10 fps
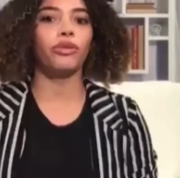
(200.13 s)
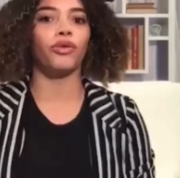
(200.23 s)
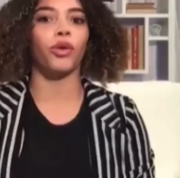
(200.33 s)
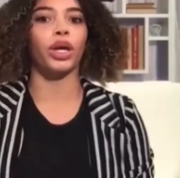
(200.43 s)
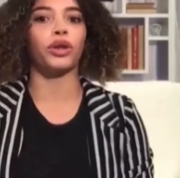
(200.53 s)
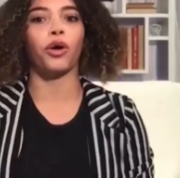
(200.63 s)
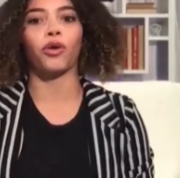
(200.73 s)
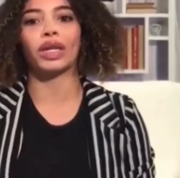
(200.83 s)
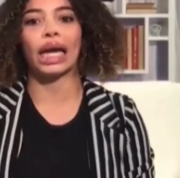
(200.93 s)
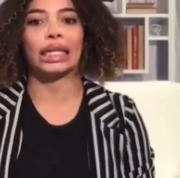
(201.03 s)
you avoid
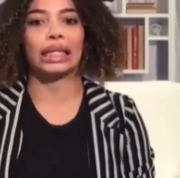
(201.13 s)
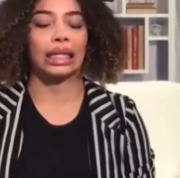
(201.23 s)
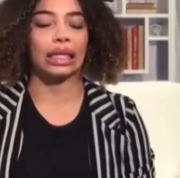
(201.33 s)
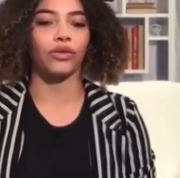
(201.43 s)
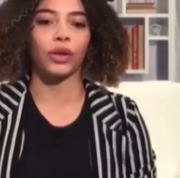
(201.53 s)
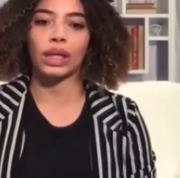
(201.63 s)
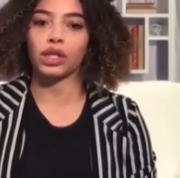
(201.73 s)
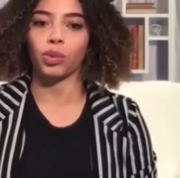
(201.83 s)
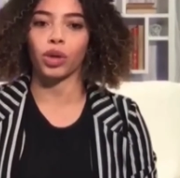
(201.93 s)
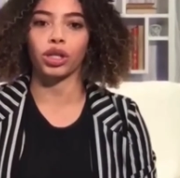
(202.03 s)
COVID 19 for
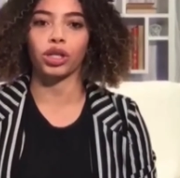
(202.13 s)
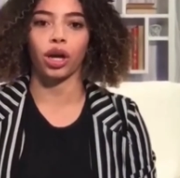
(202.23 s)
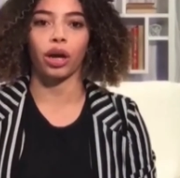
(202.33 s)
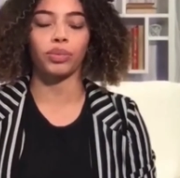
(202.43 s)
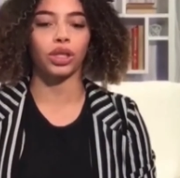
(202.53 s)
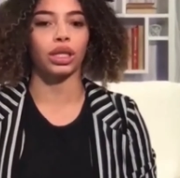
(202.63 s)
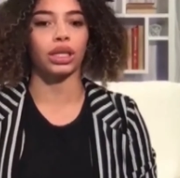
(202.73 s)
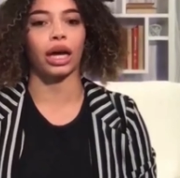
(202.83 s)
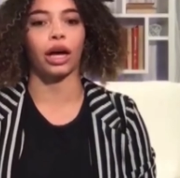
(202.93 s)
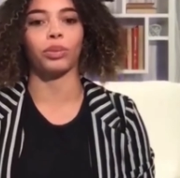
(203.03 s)
these workshops just
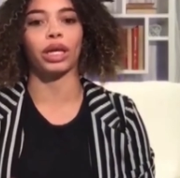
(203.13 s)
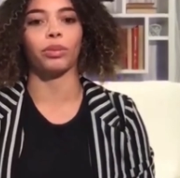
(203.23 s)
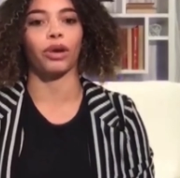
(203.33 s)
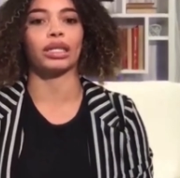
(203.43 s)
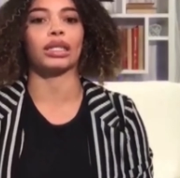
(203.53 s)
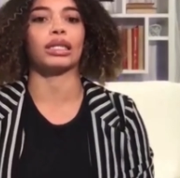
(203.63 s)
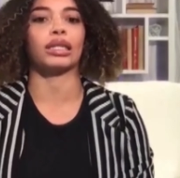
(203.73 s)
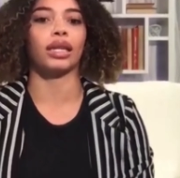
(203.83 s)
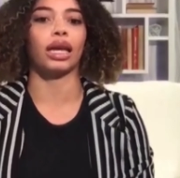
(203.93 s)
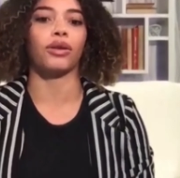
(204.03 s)
to help keep residents
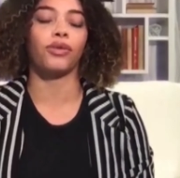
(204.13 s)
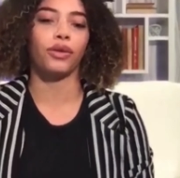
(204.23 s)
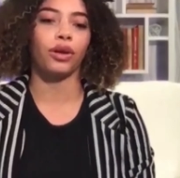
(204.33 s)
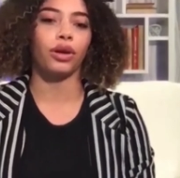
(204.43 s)
safe?